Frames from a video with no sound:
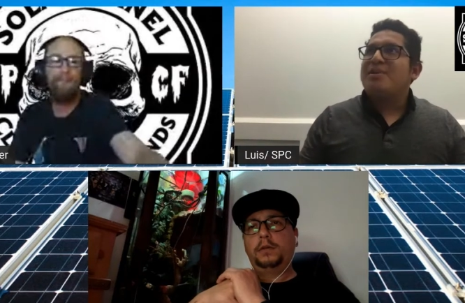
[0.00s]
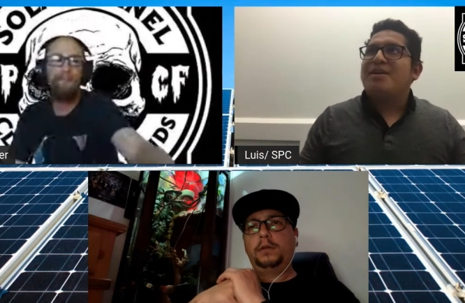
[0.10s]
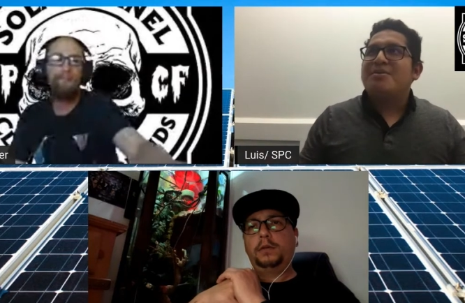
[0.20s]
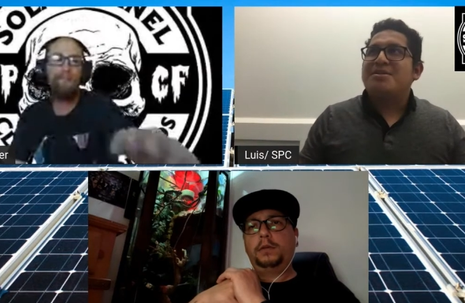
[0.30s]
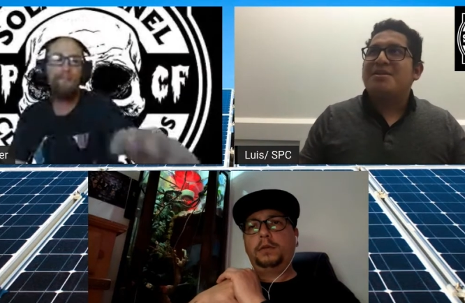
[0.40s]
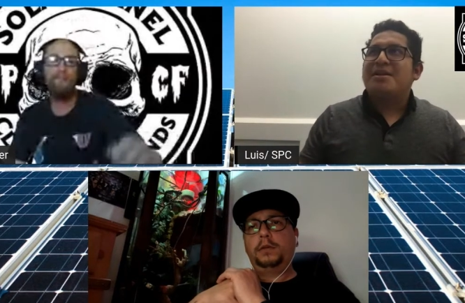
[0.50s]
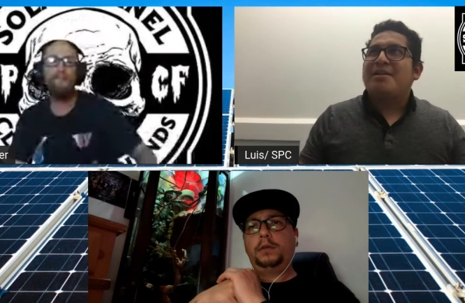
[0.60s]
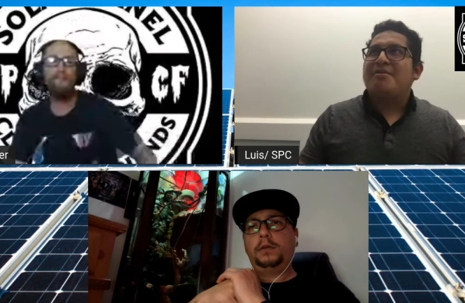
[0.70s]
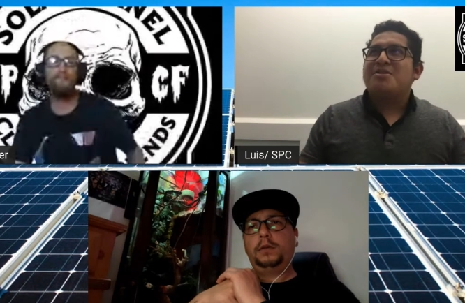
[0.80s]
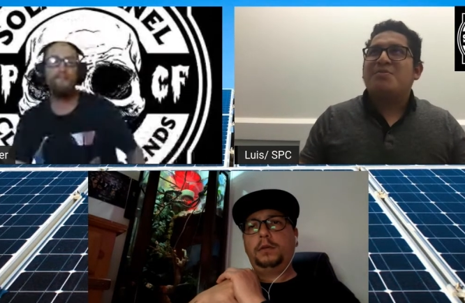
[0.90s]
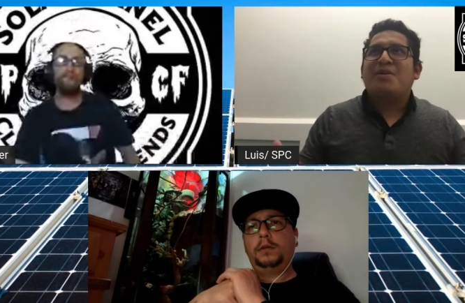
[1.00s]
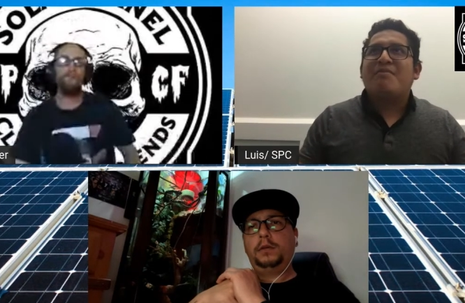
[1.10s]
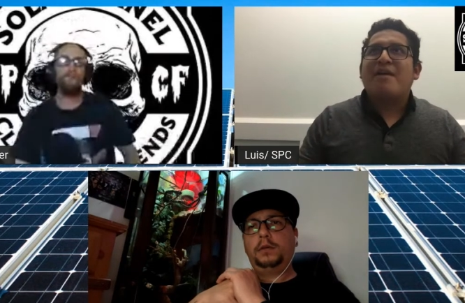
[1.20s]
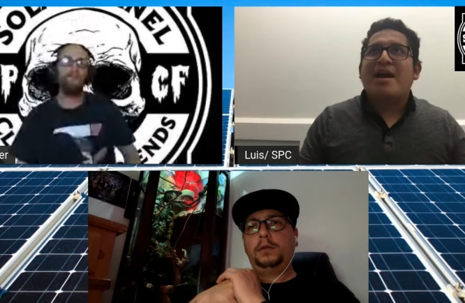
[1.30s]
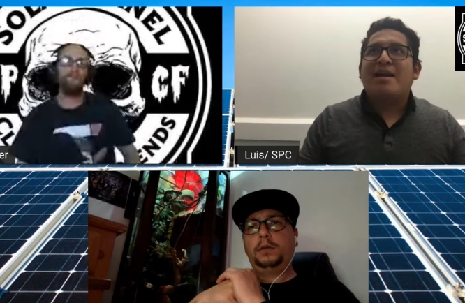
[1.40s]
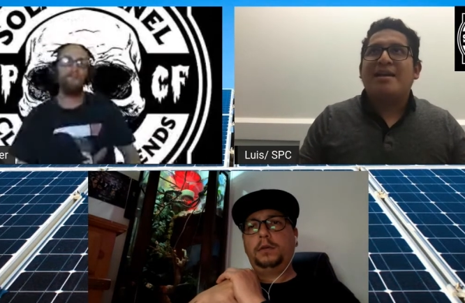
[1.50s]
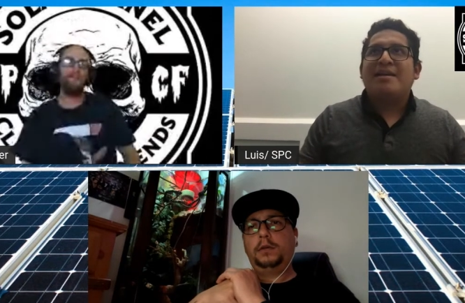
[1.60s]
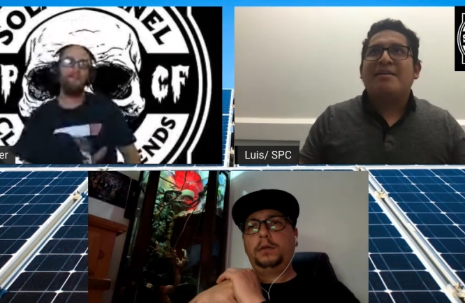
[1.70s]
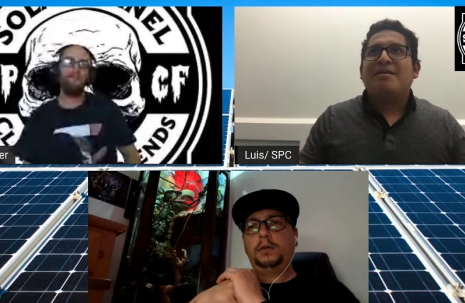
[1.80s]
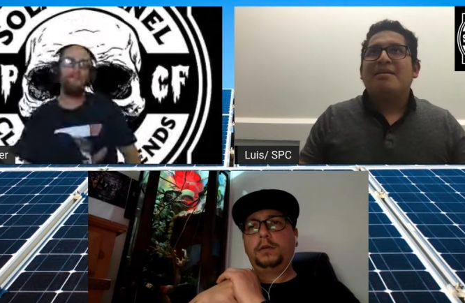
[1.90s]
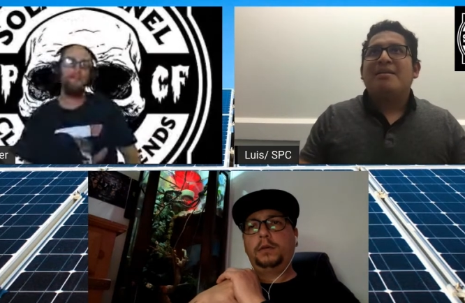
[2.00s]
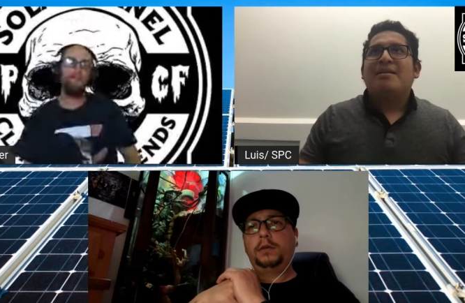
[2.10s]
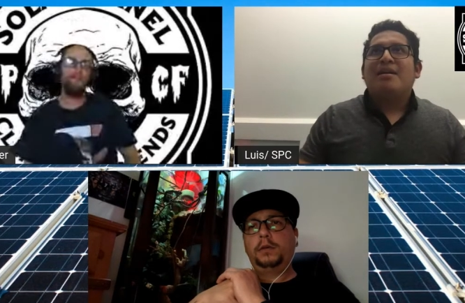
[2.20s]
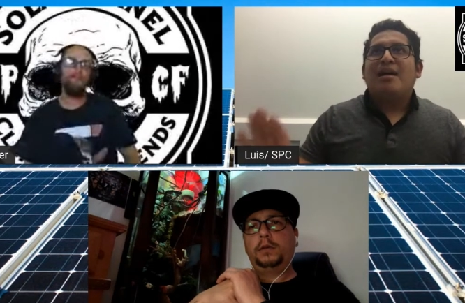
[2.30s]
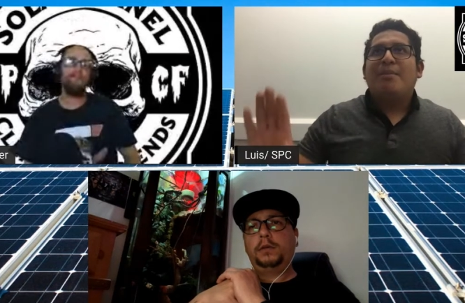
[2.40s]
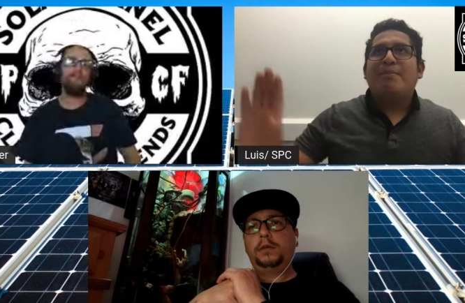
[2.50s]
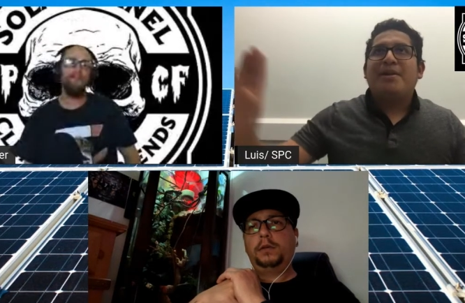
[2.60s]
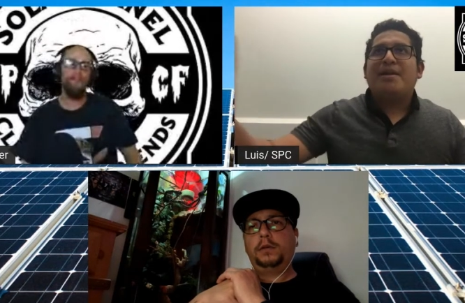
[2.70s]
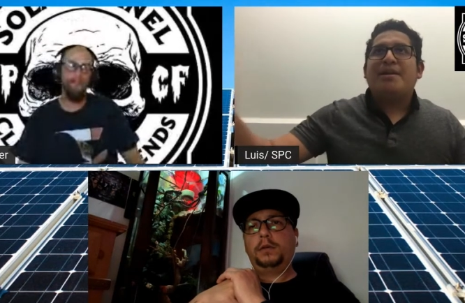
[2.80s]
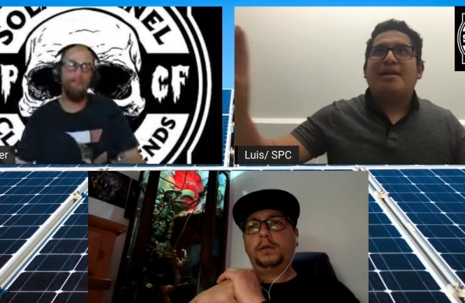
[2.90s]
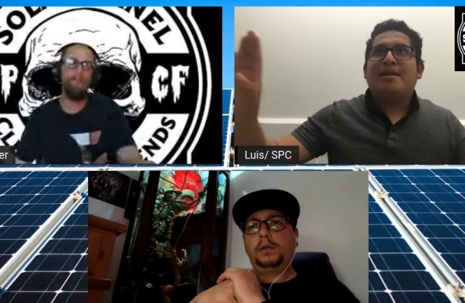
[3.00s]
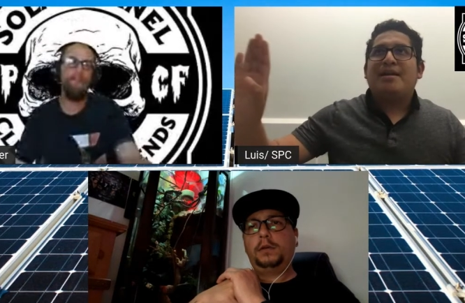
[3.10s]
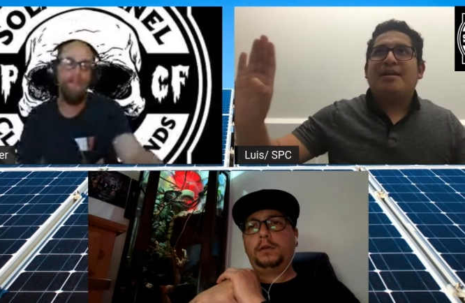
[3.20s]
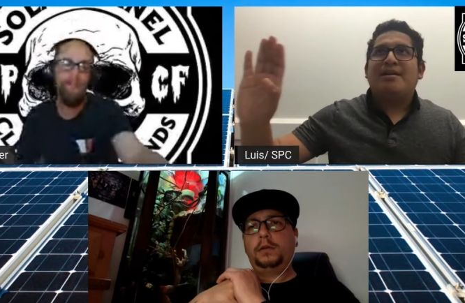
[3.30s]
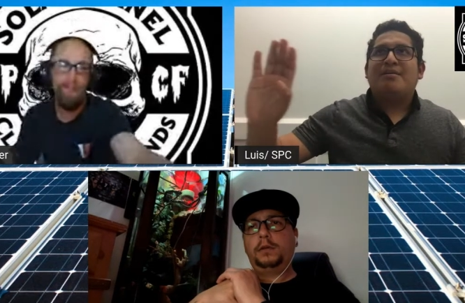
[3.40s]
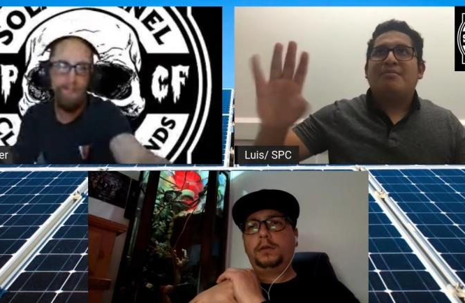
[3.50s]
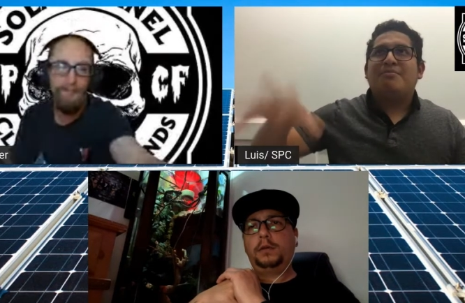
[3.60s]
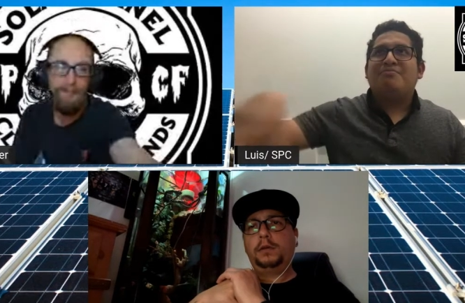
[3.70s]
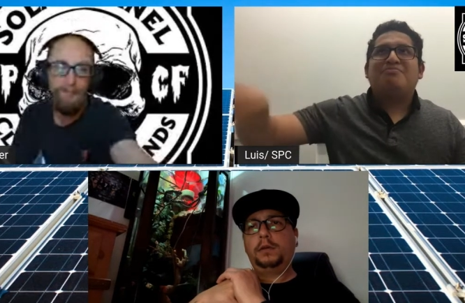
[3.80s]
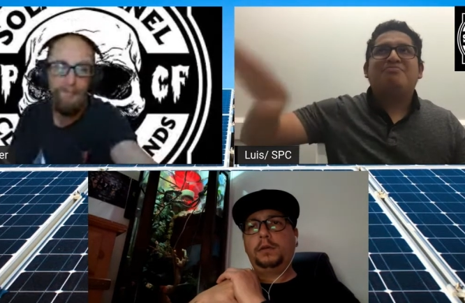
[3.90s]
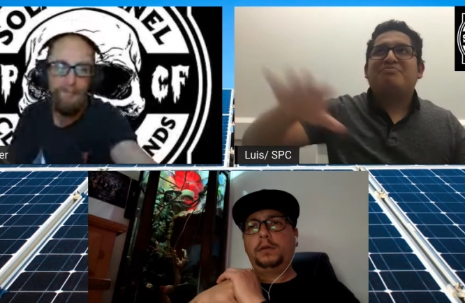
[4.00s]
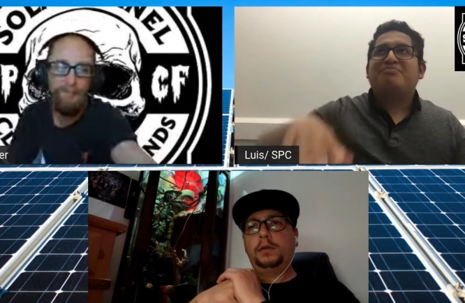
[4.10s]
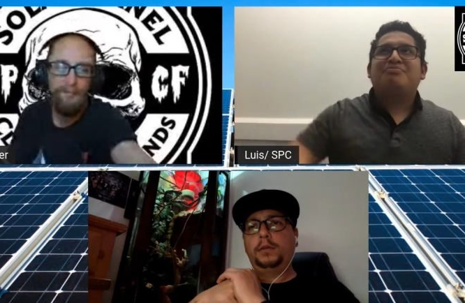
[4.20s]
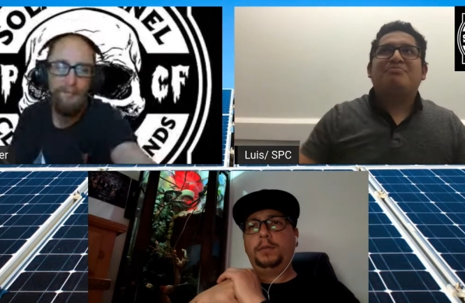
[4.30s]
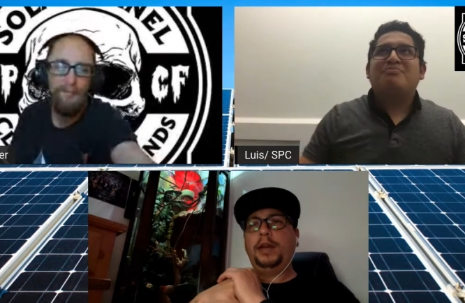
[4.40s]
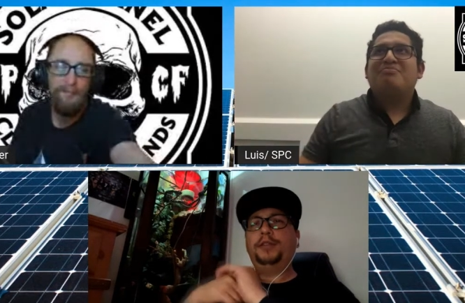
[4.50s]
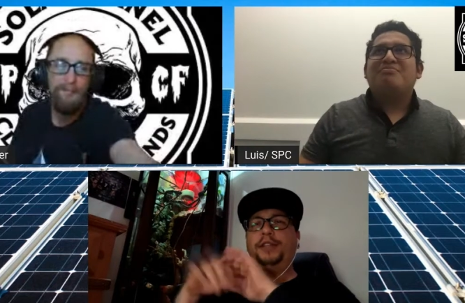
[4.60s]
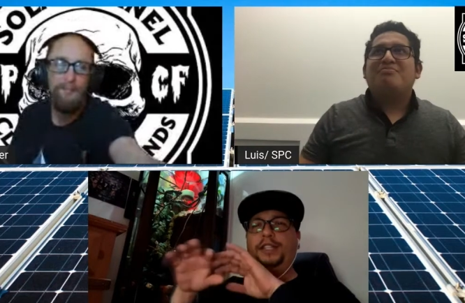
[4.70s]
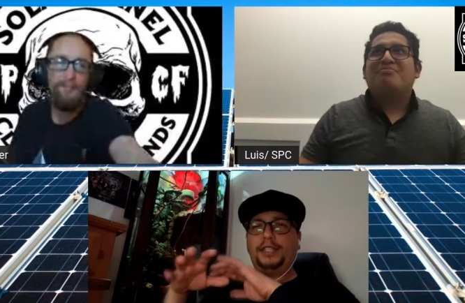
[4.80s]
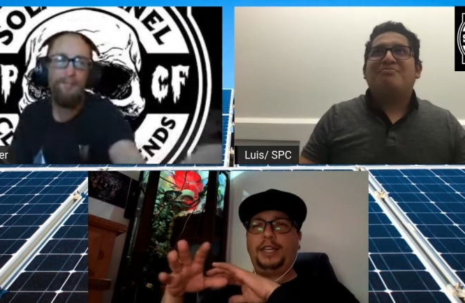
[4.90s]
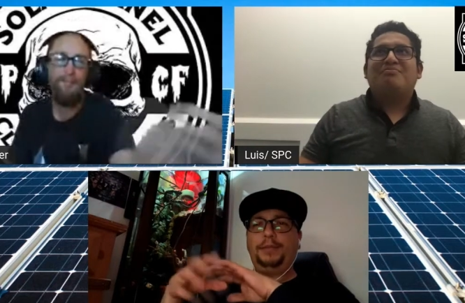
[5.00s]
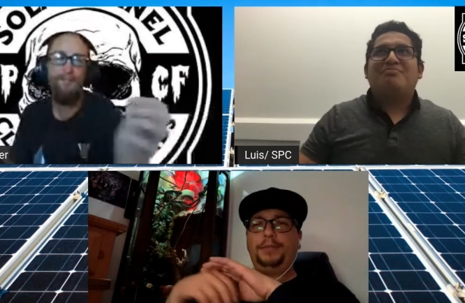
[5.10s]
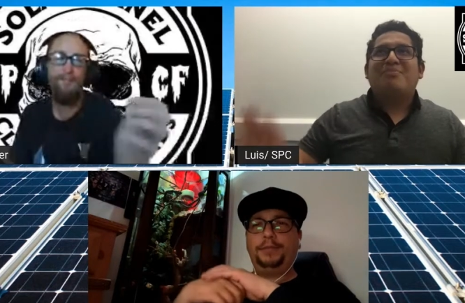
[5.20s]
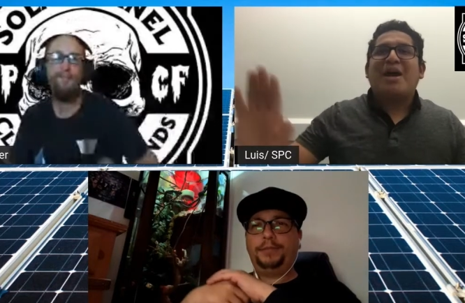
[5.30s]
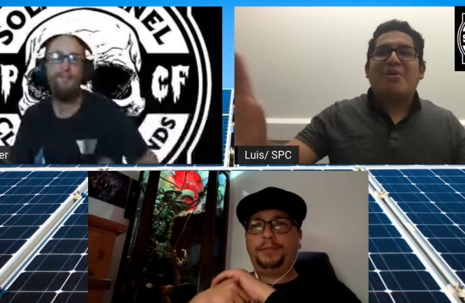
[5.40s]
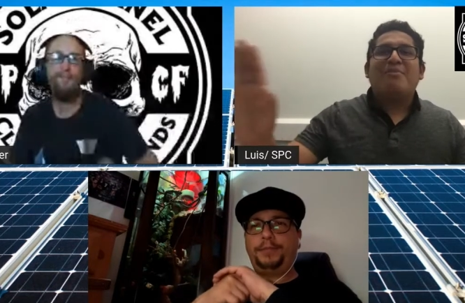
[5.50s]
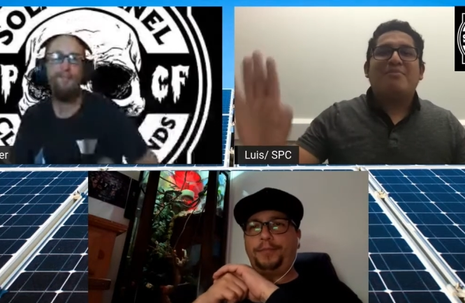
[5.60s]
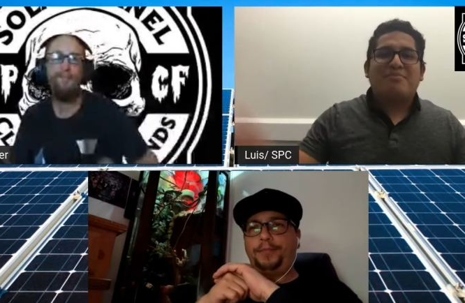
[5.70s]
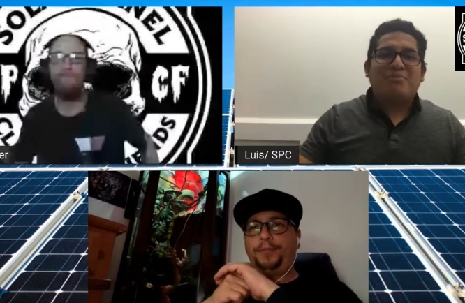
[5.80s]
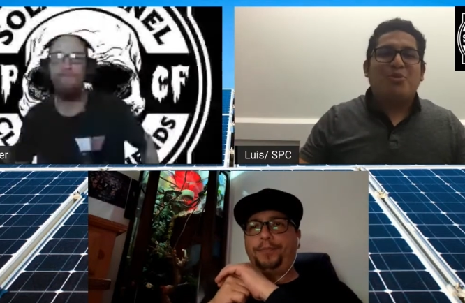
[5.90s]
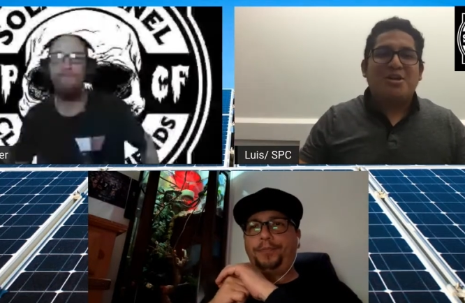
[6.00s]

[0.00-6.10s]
Speaker 1: what's the good area? Spring Valley, up in the uh,
Speaker 2: mountainy type
Speaker 1: mountain where